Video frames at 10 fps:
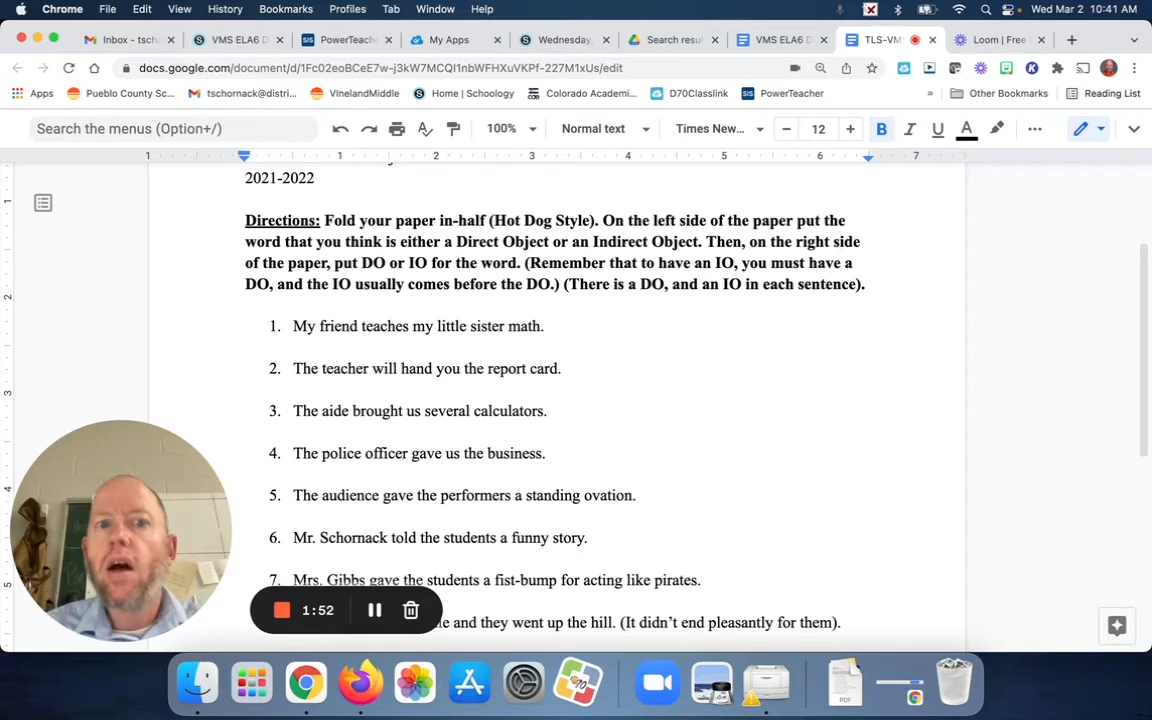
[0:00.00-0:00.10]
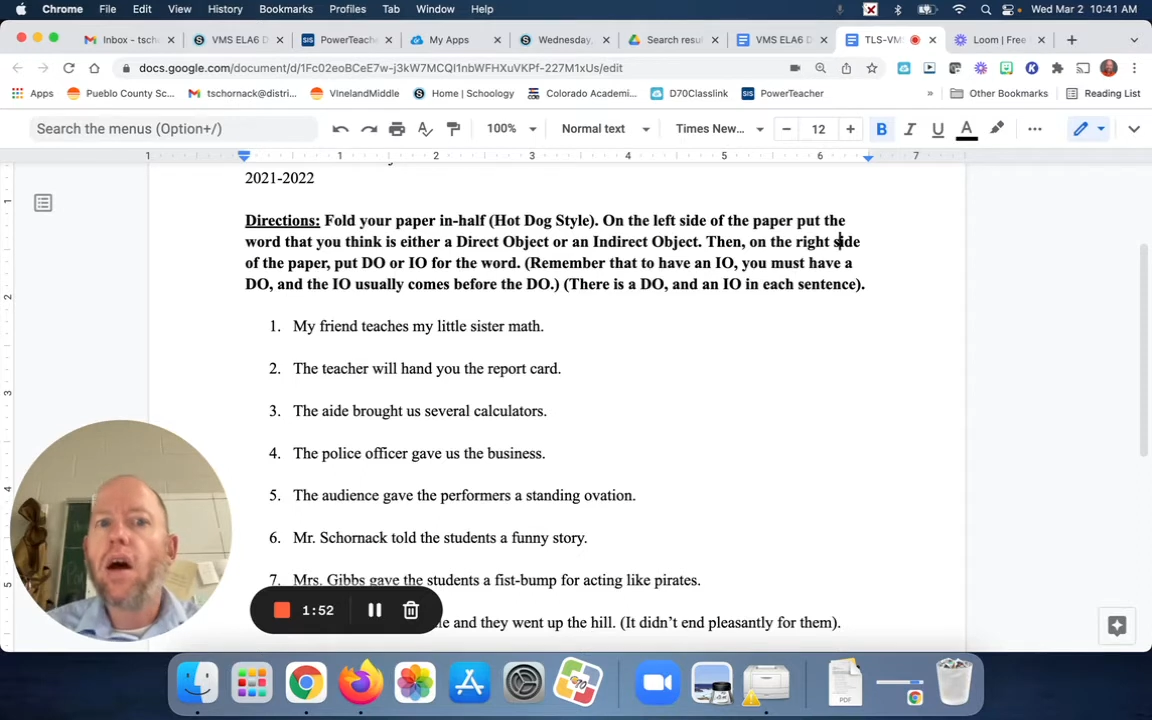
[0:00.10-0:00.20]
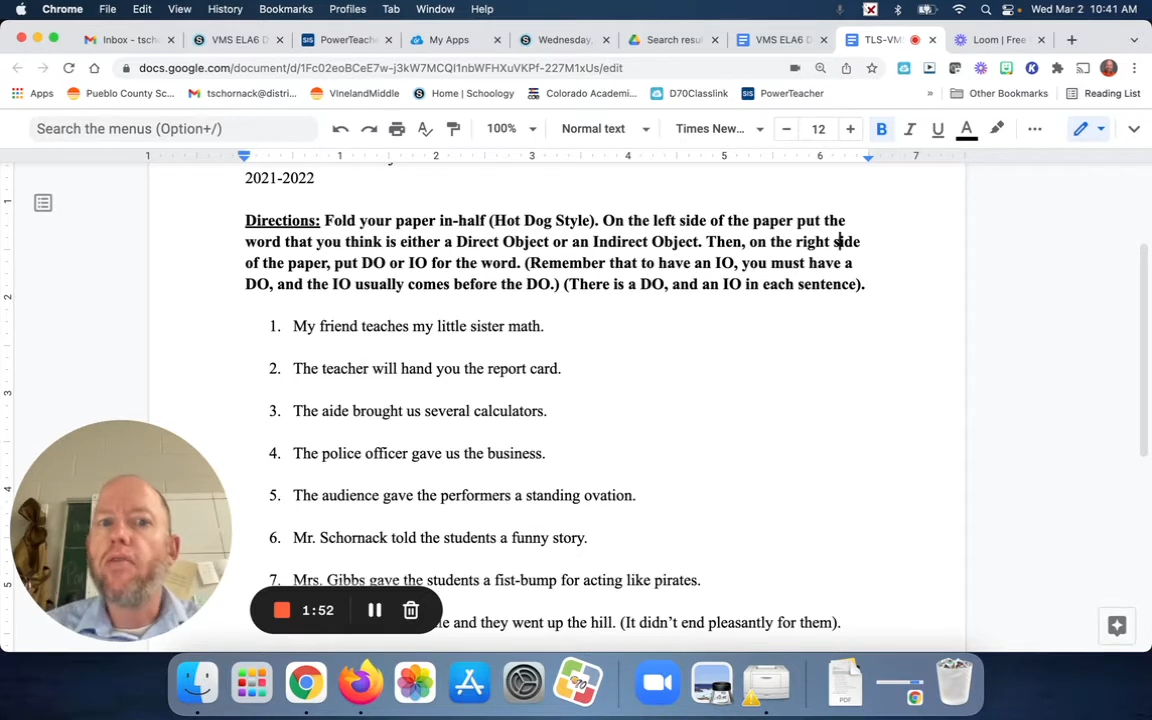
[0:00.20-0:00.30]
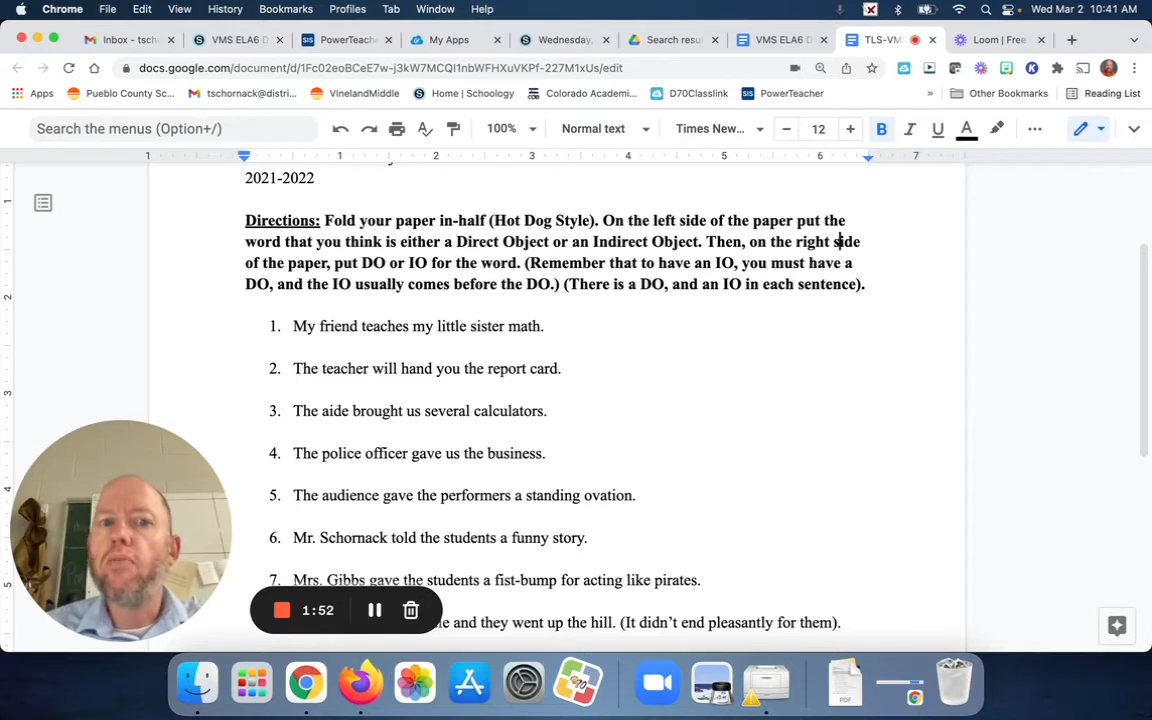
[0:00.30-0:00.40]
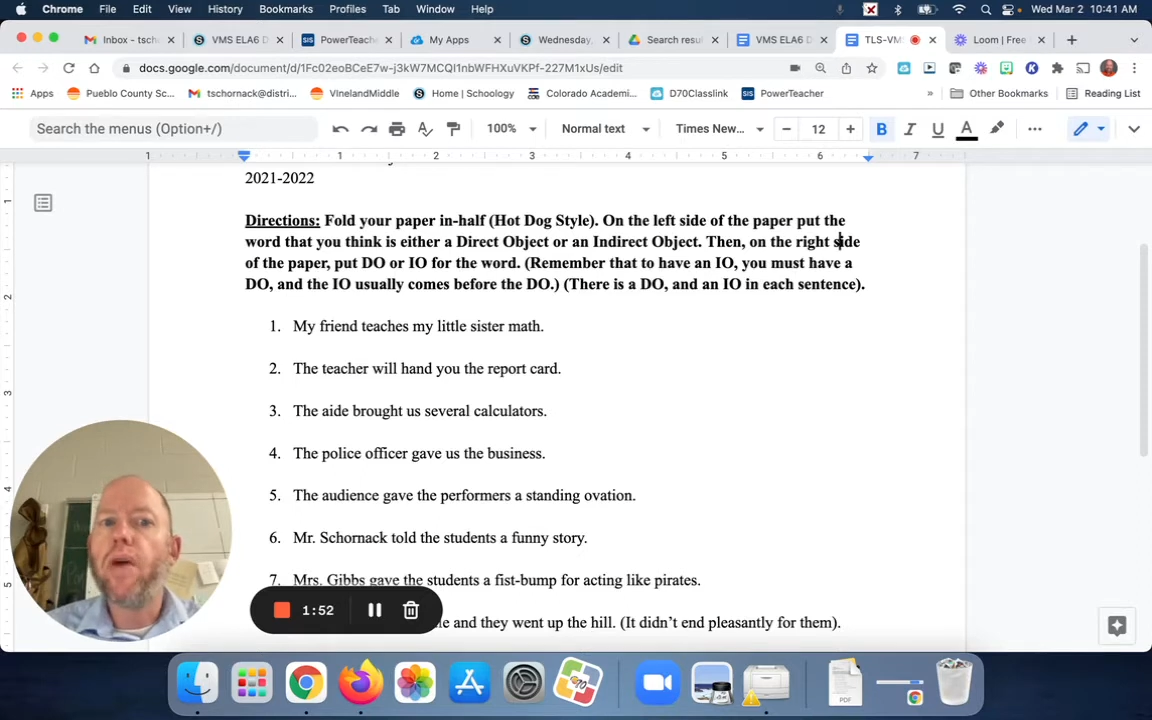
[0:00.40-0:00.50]

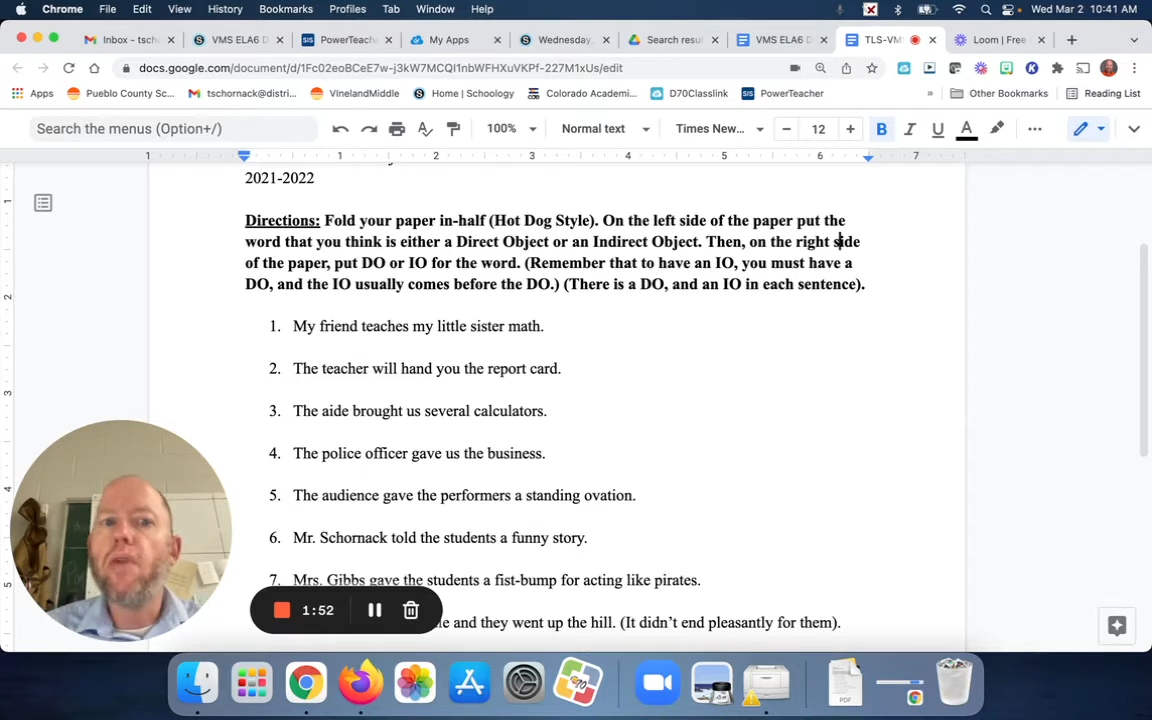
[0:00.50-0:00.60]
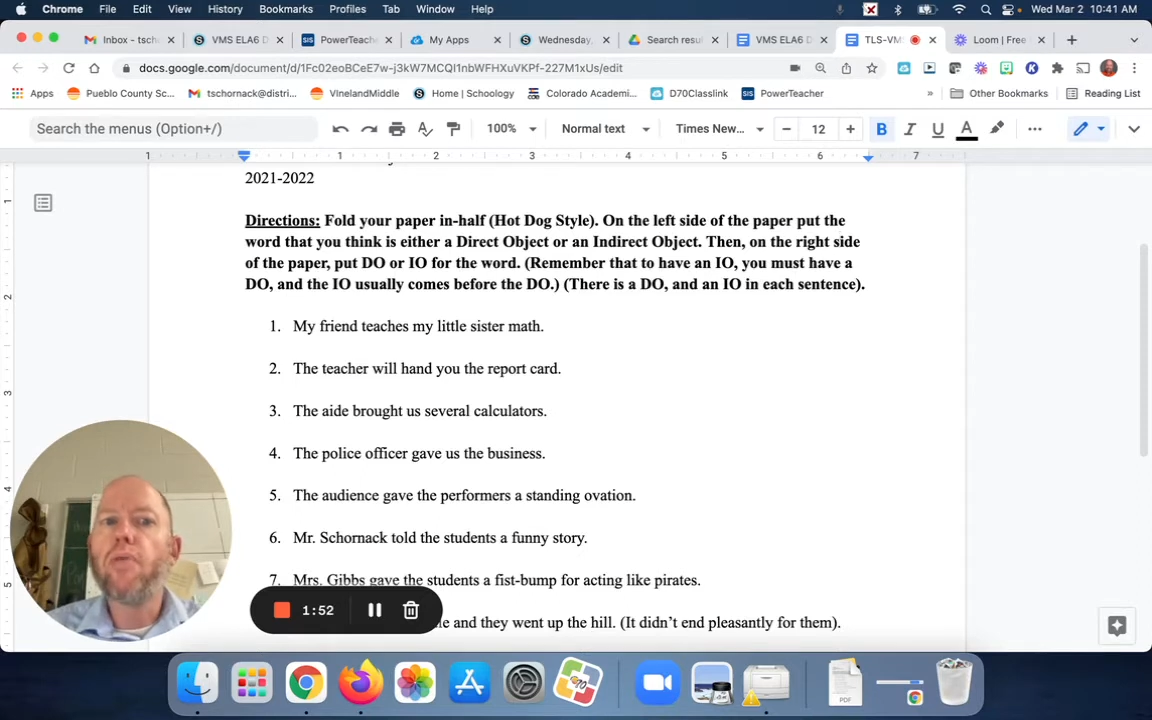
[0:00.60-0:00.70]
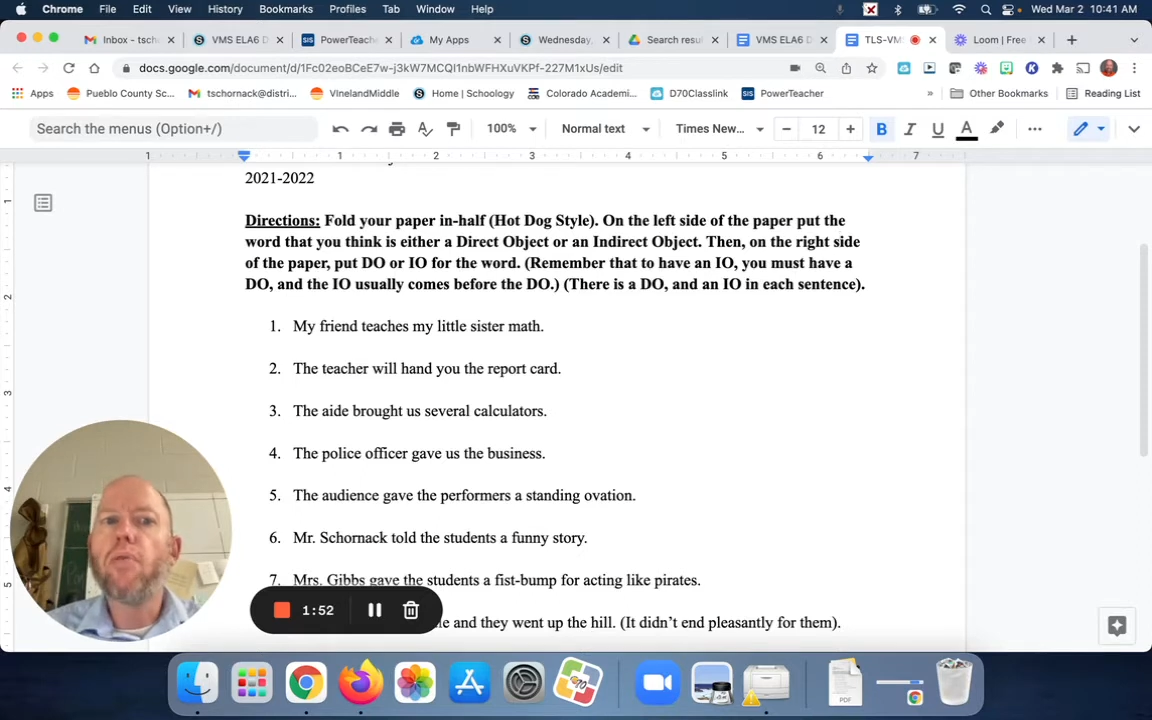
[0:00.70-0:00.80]
of the paper,